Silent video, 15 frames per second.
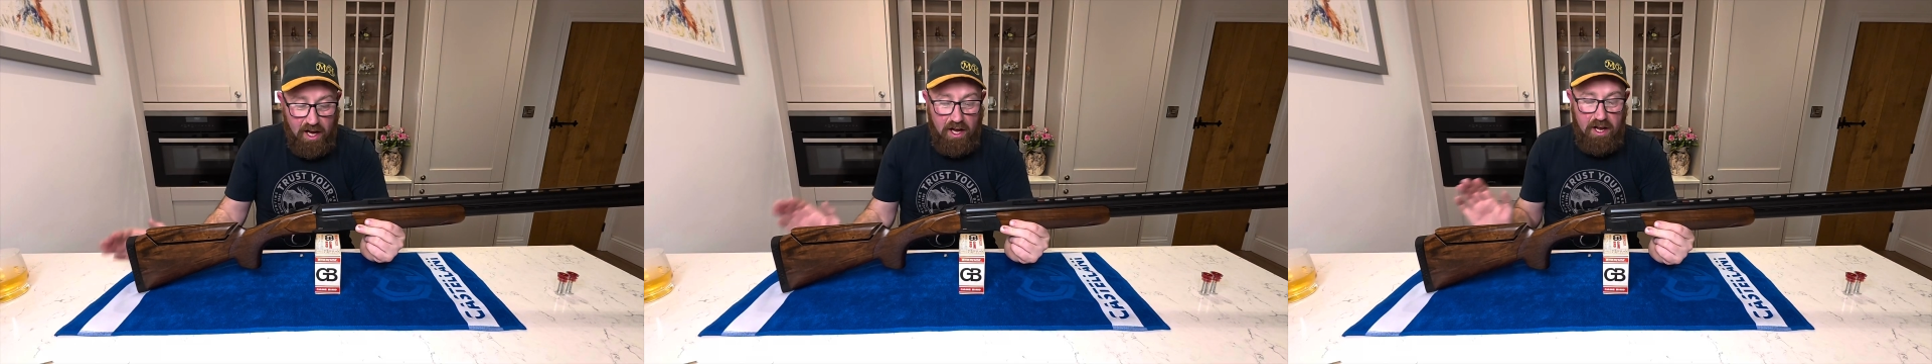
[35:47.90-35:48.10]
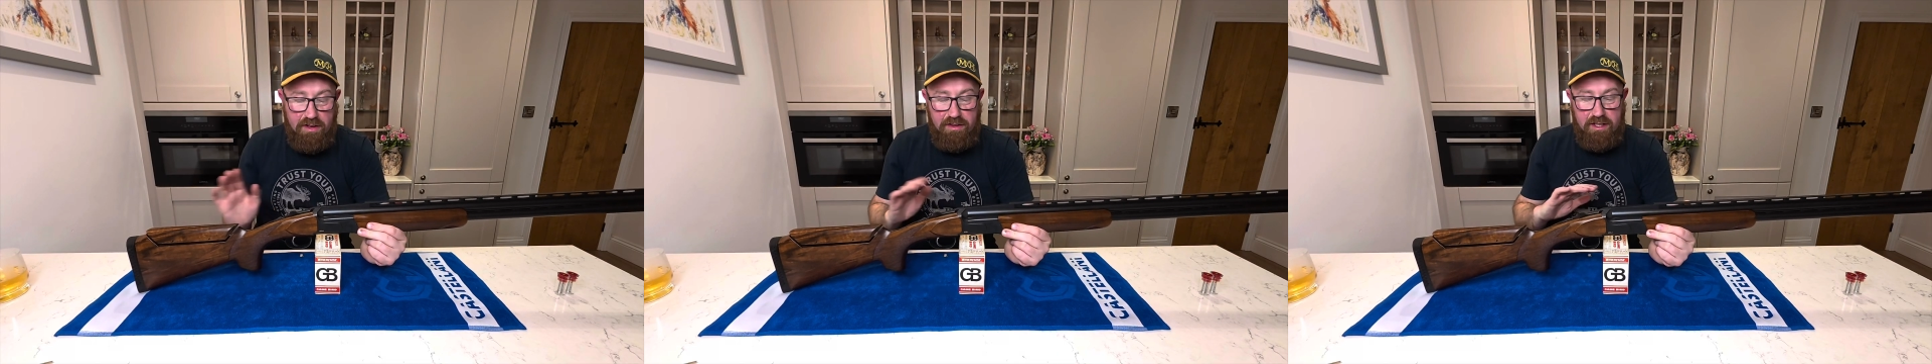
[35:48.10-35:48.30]

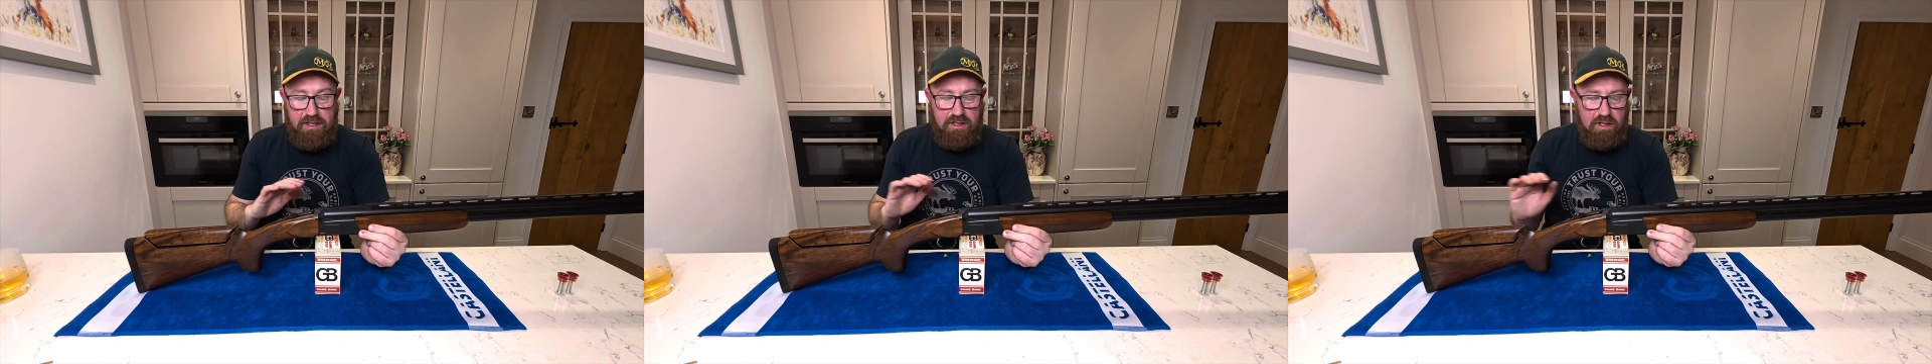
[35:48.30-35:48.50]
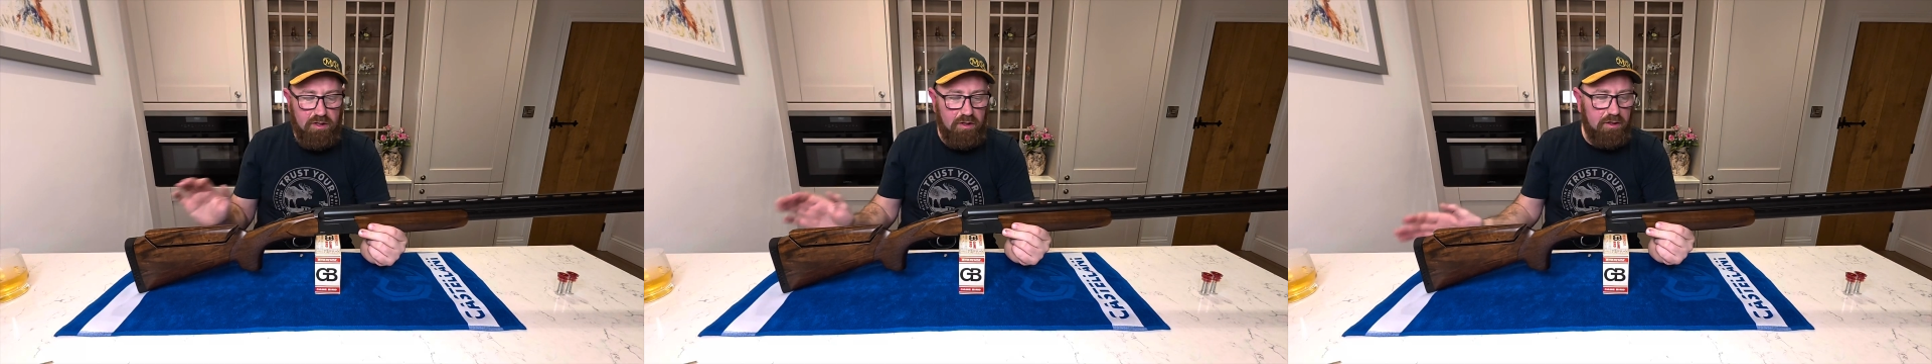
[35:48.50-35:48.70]
And this
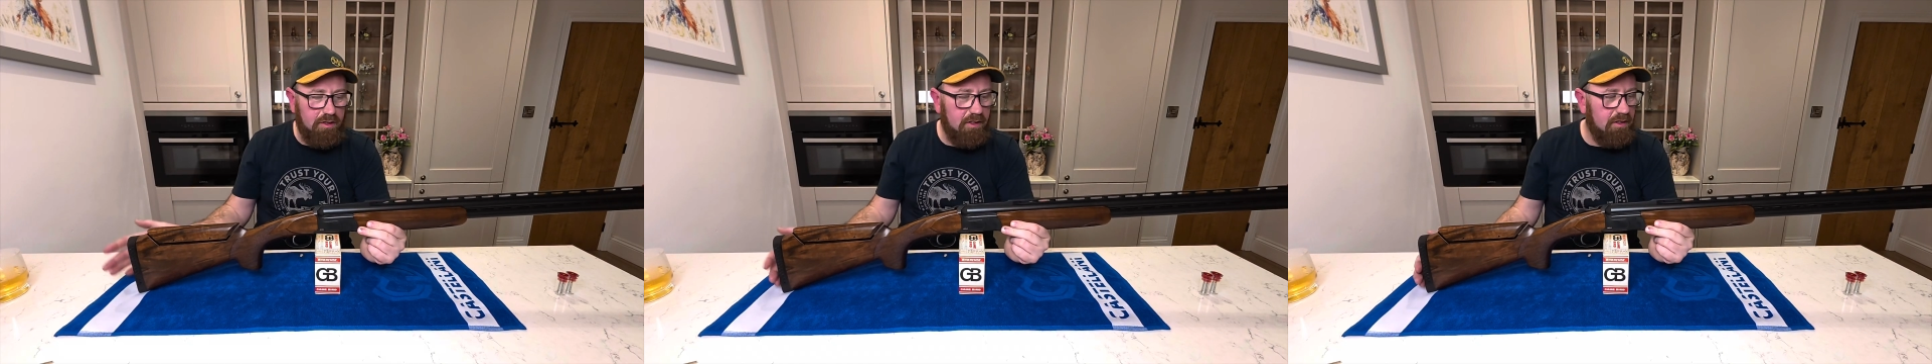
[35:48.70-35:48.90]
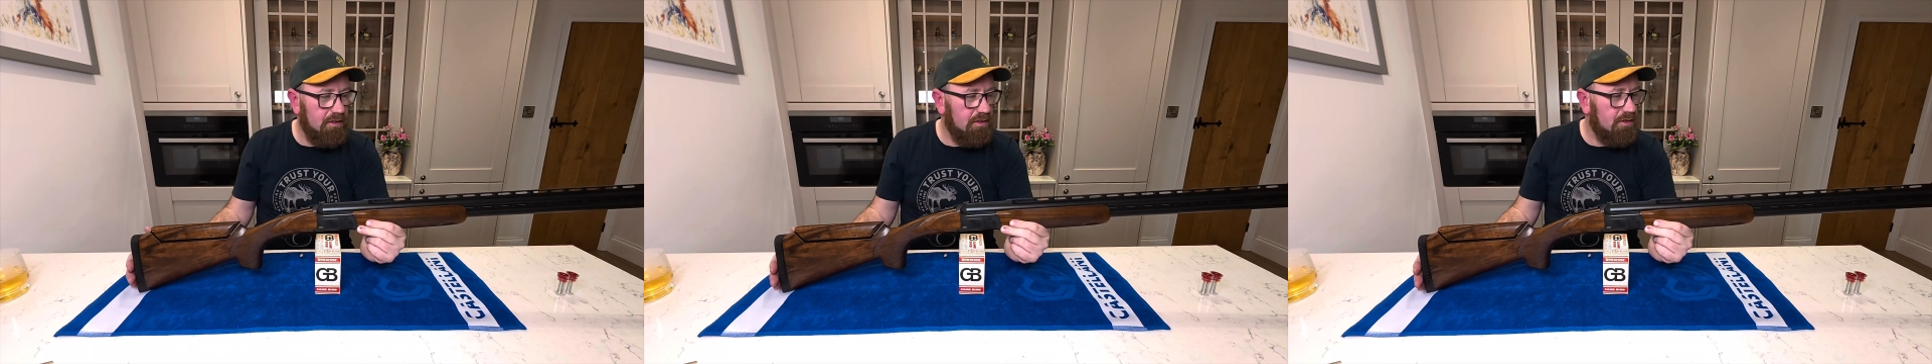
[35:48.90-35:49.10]

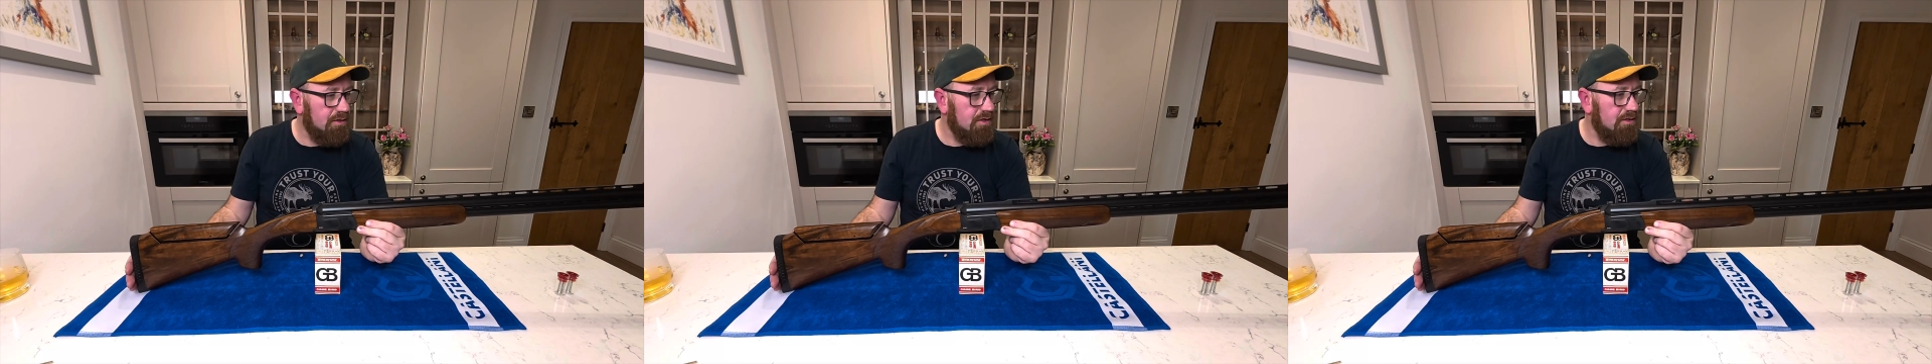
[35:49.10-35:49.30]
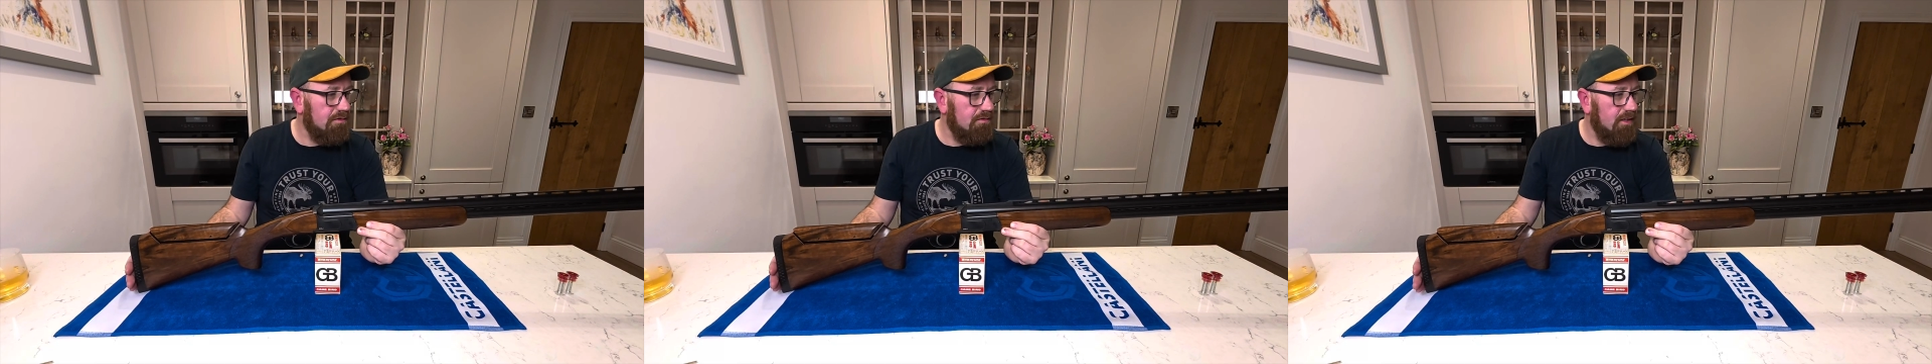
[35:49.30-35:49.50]
gun
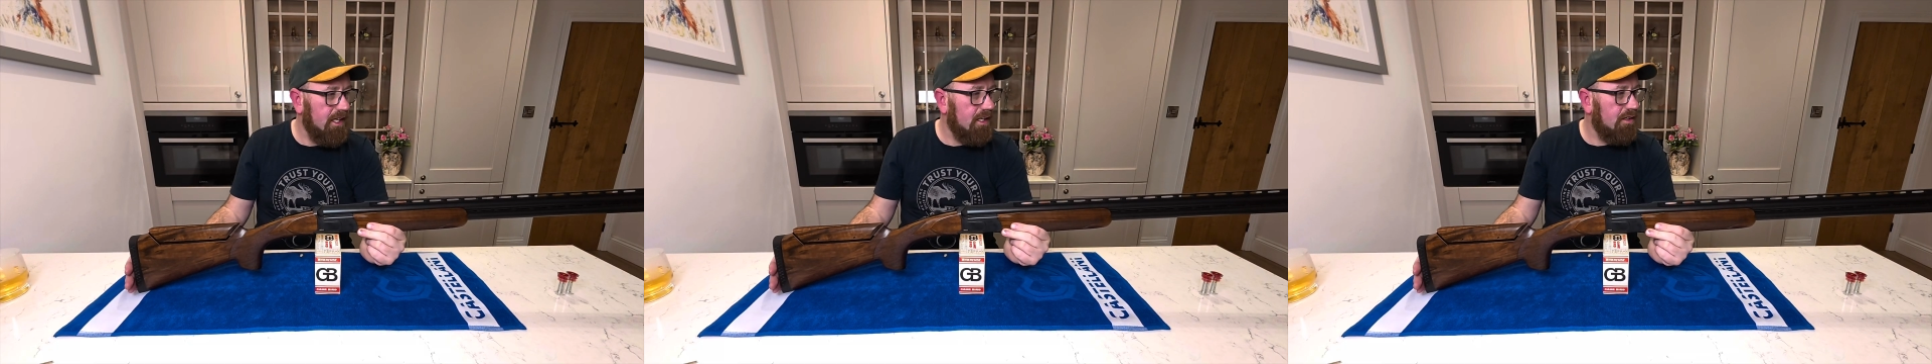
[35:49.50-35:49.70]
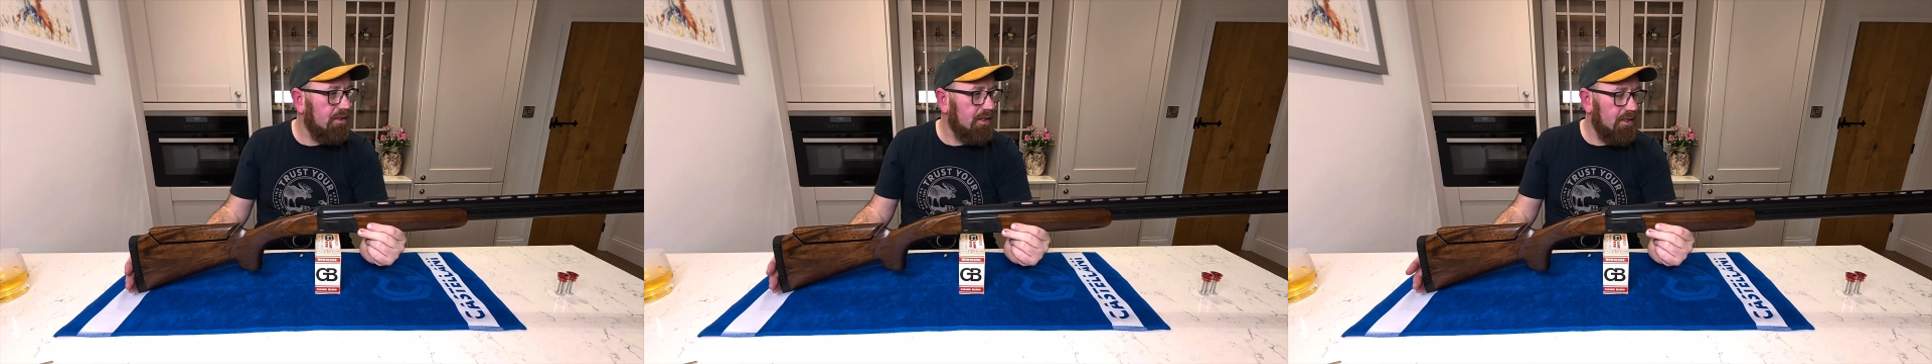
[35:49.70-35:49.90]
doesn't
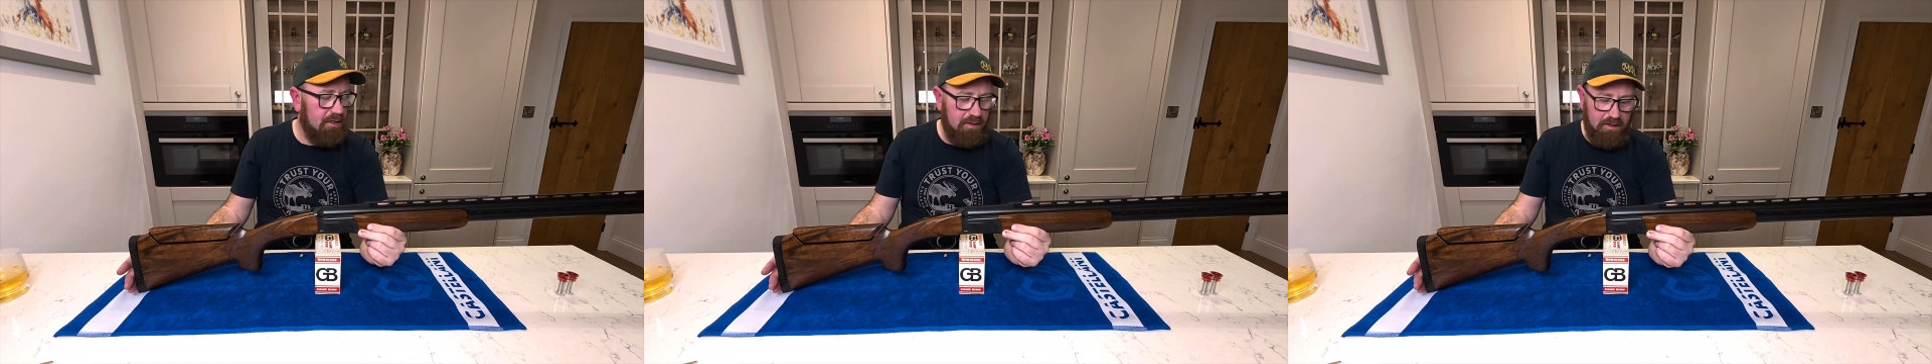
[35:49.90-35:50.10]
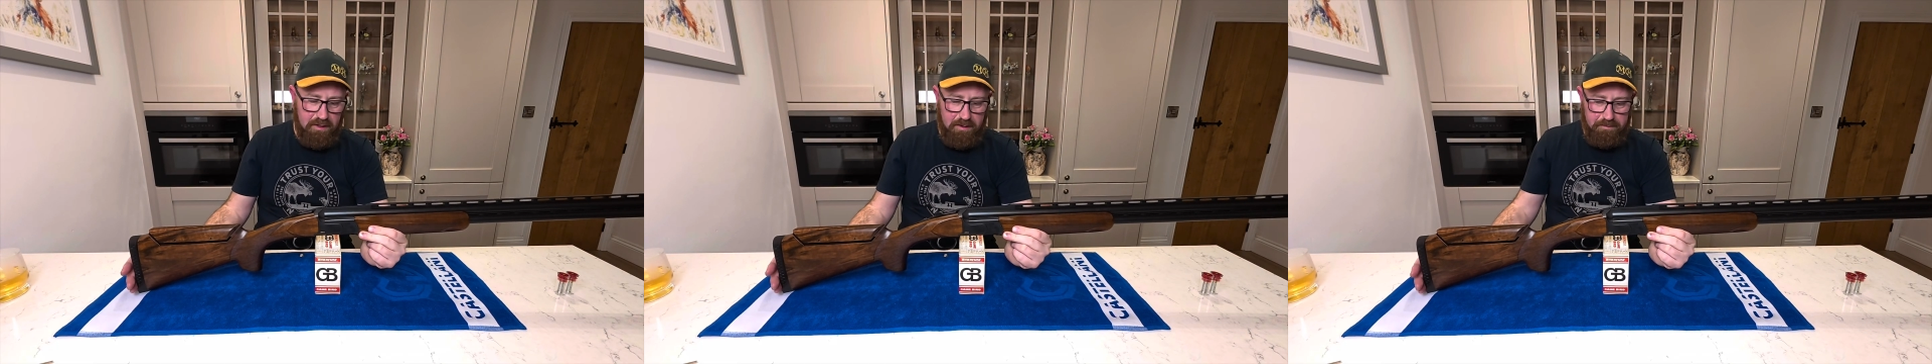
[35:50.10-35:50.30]

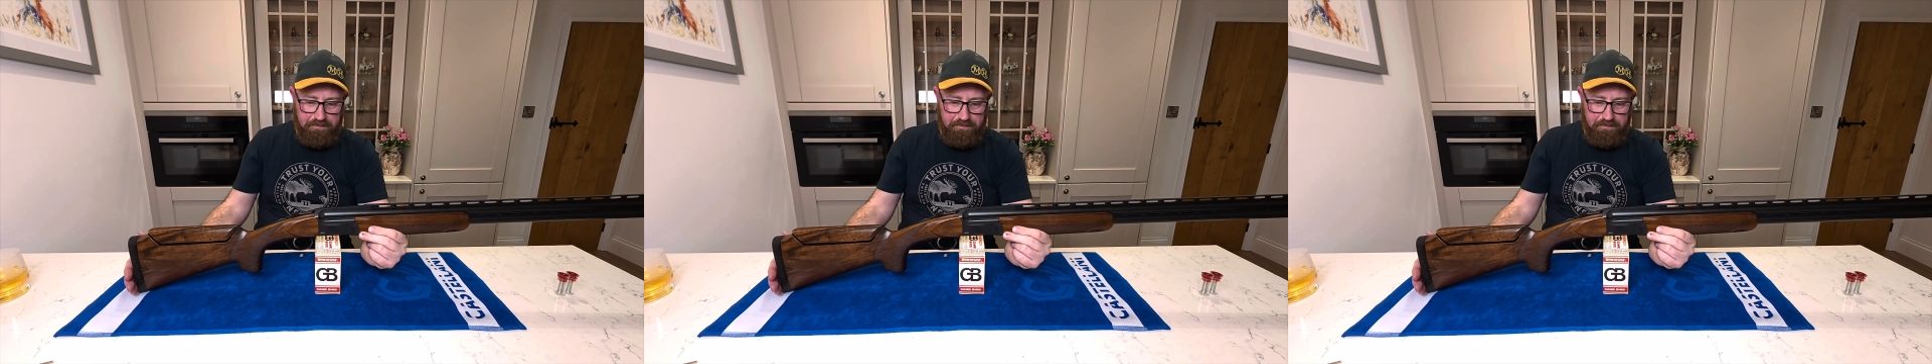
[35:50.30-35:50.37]
recoil